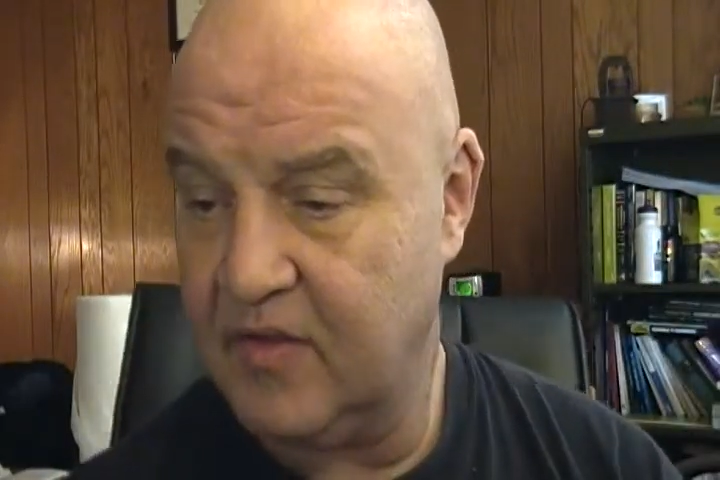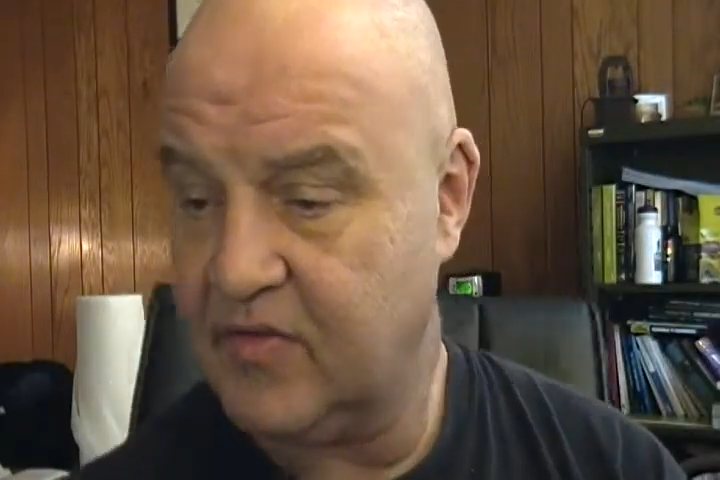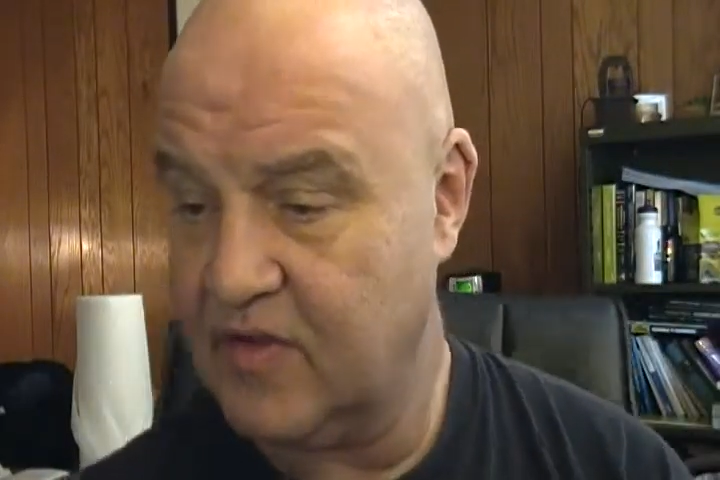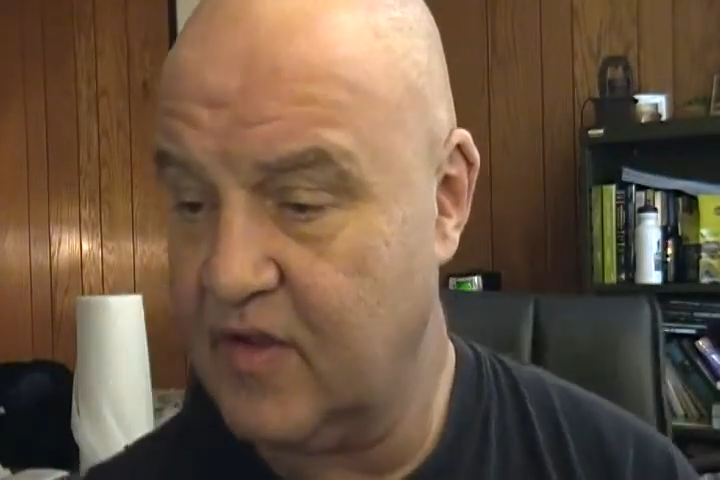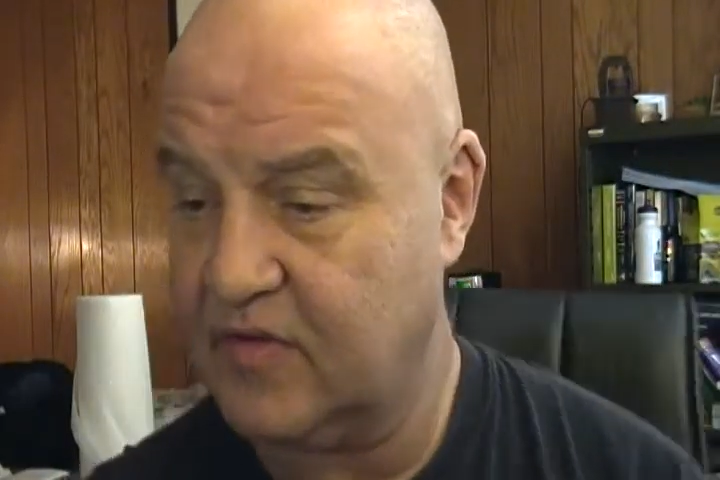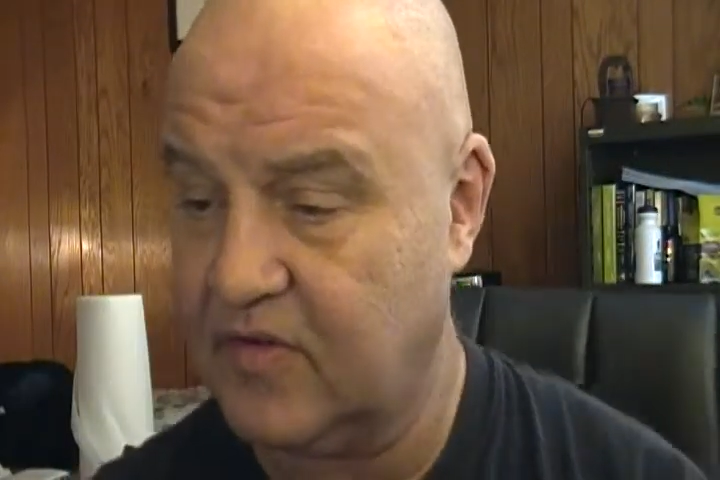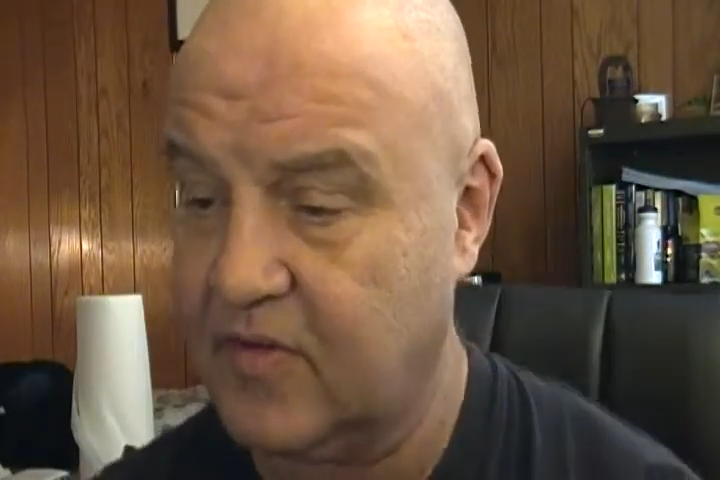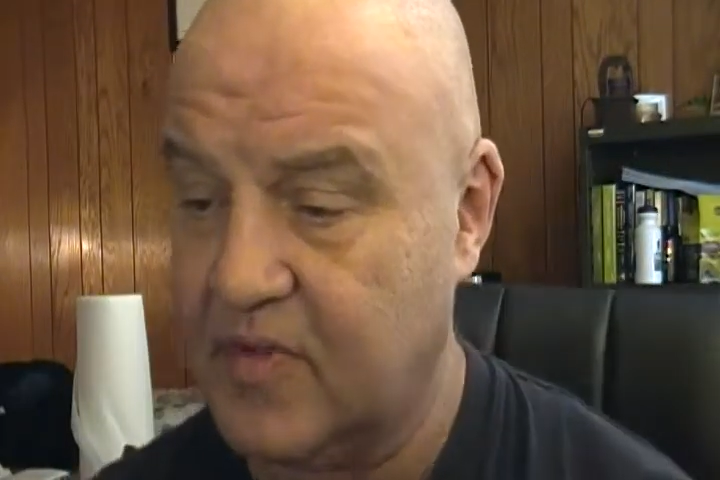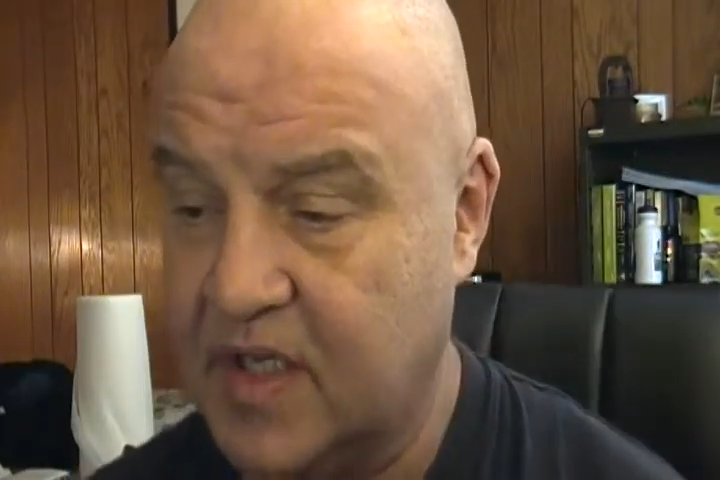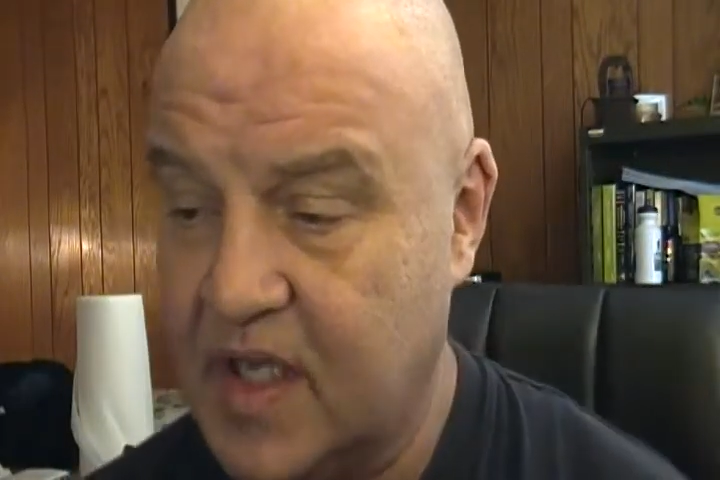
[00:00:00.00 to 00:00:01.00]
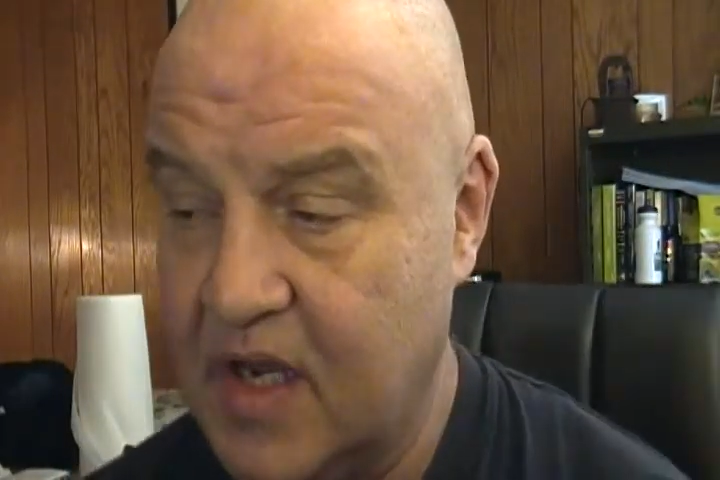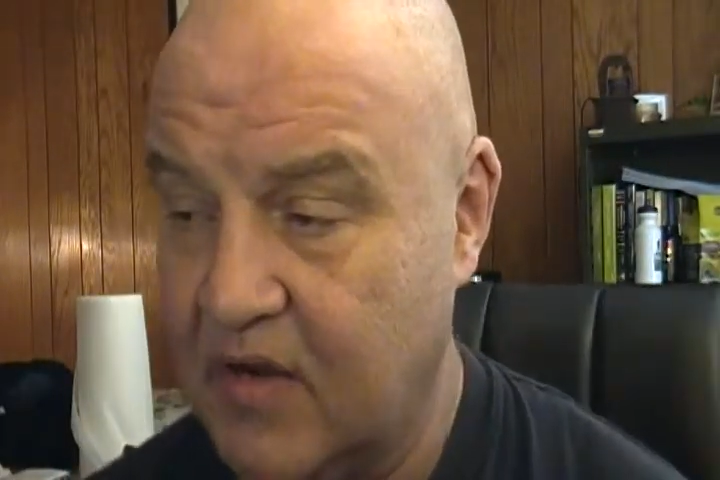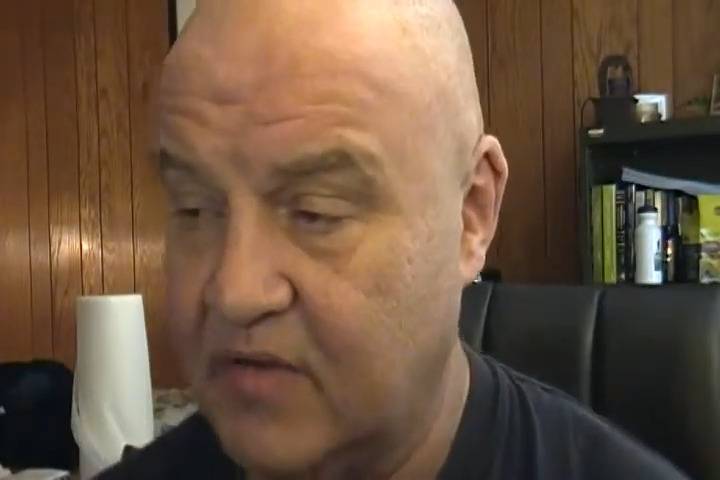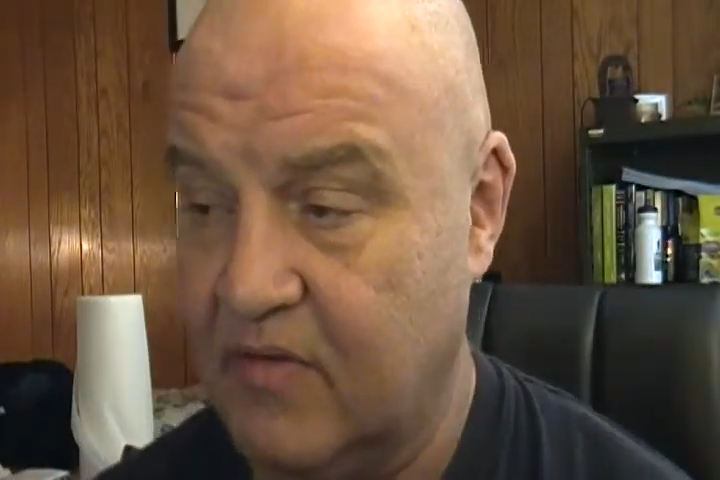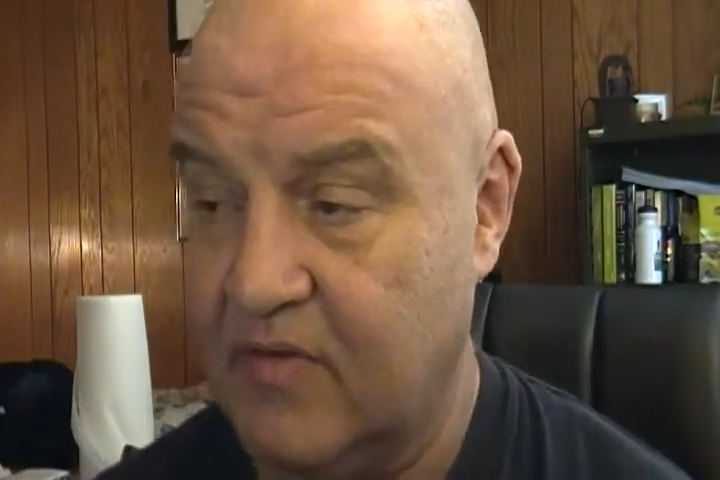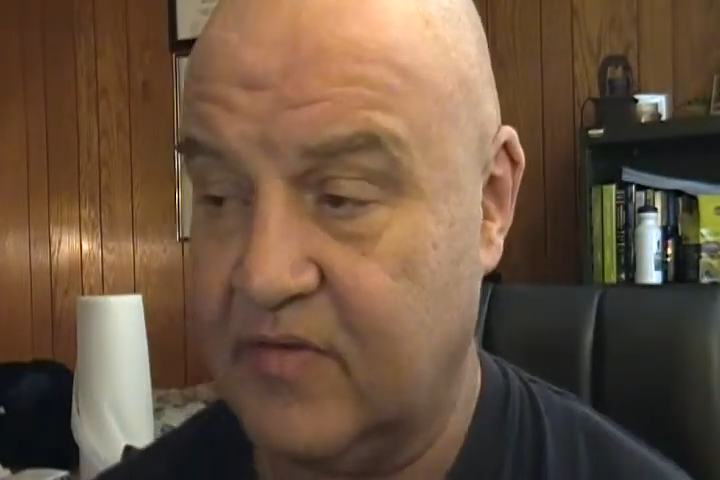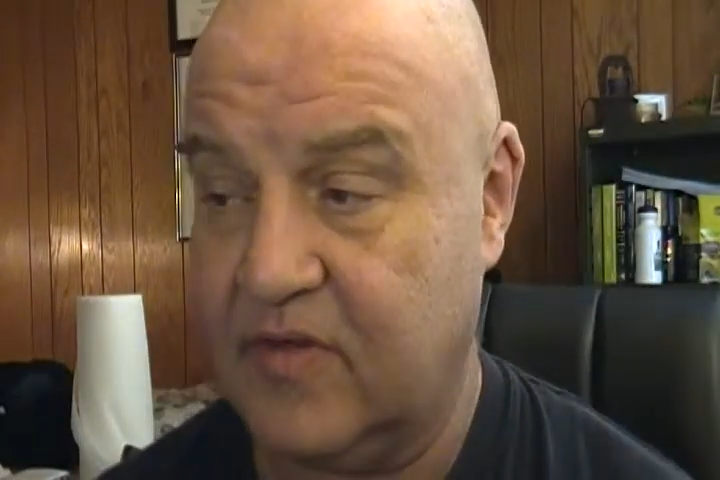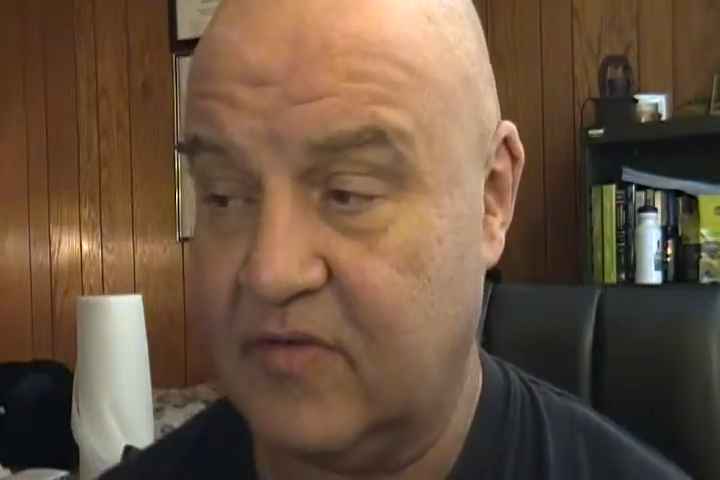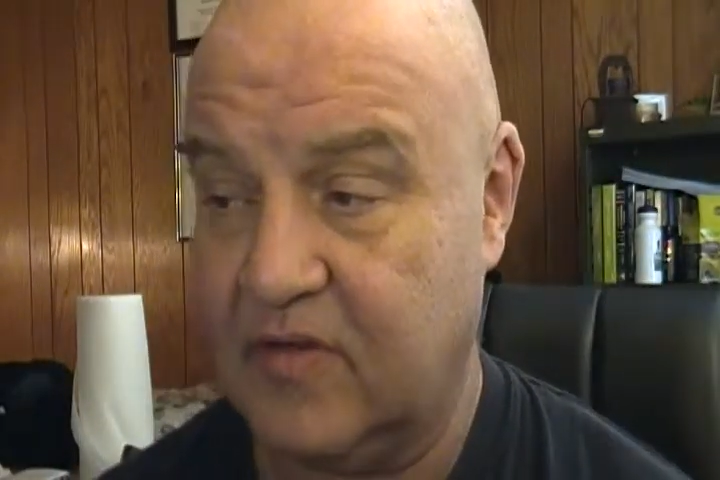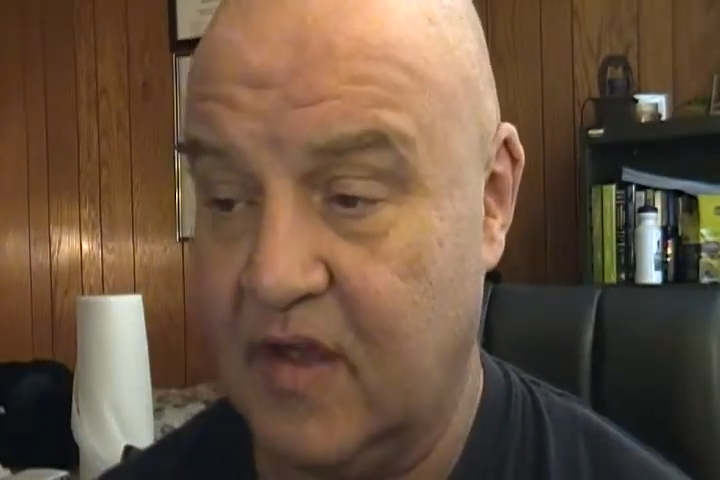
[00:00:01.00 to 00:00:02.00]
so those are some of the
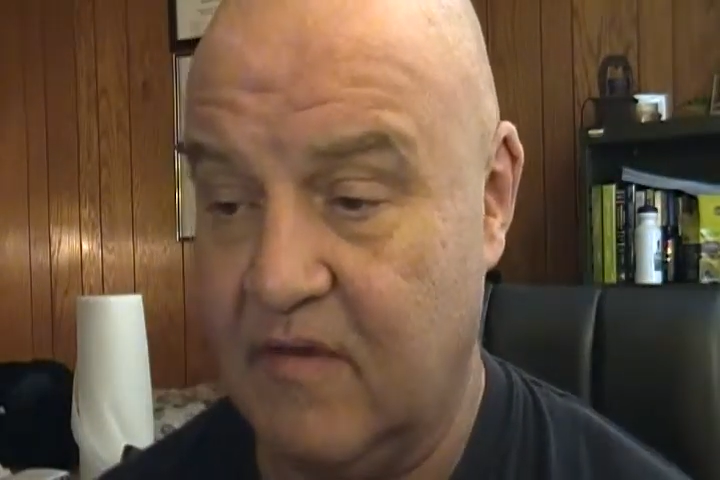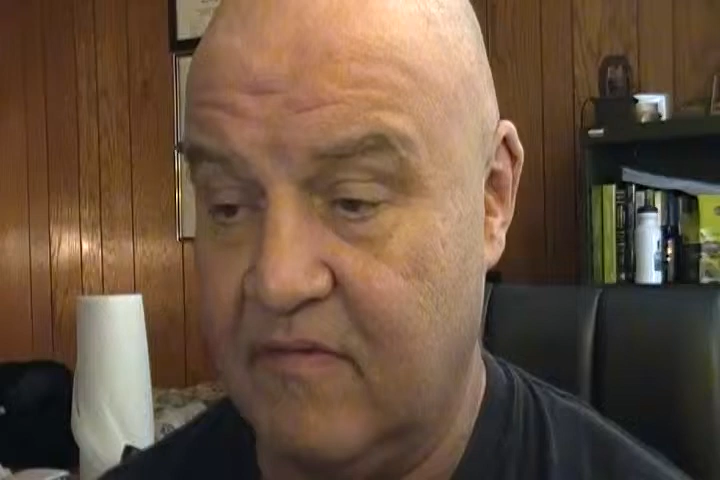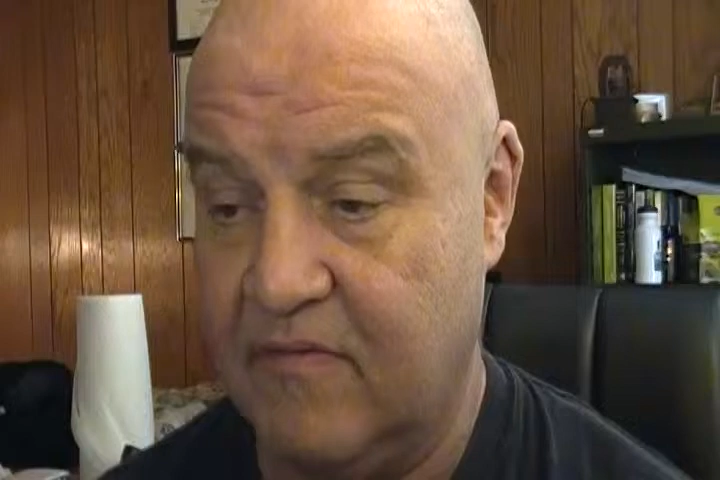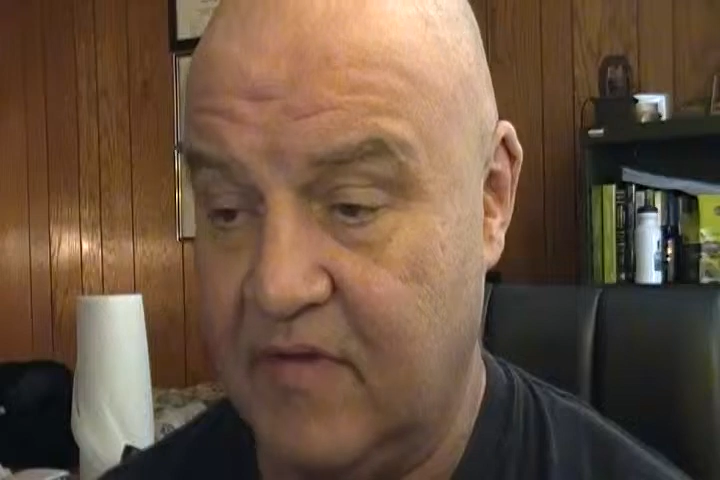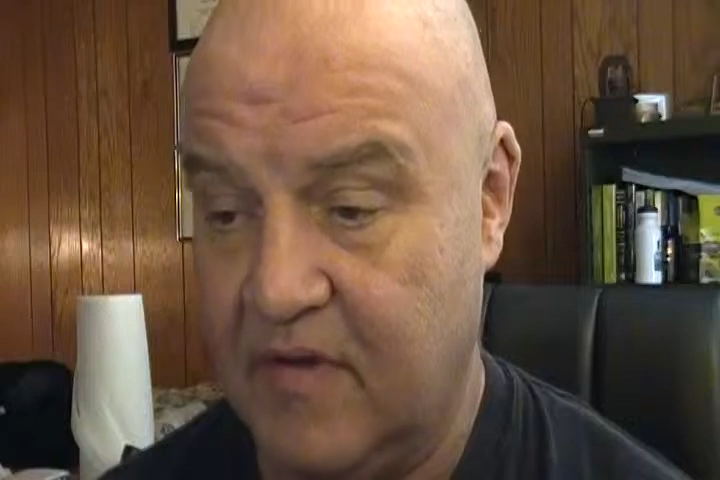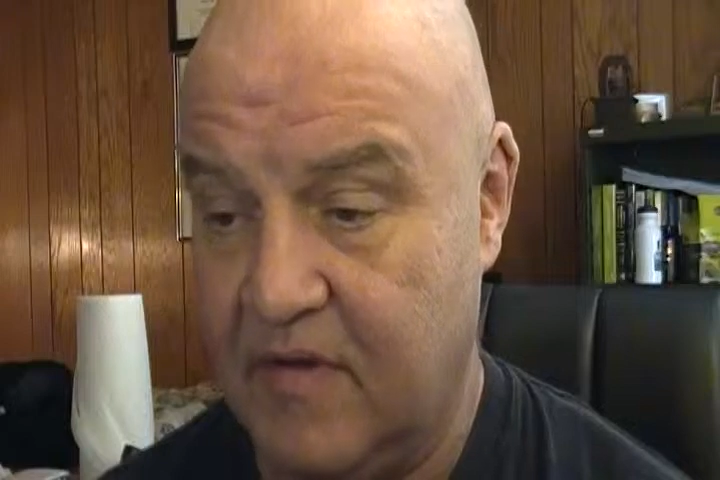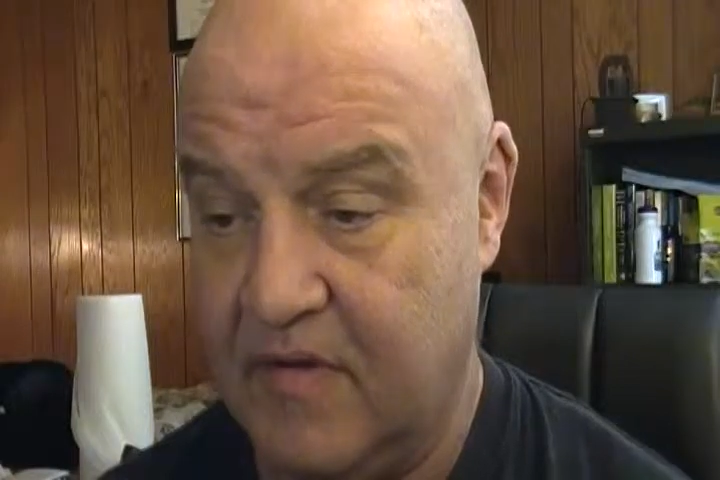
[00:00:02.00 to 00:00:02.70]
characteristics of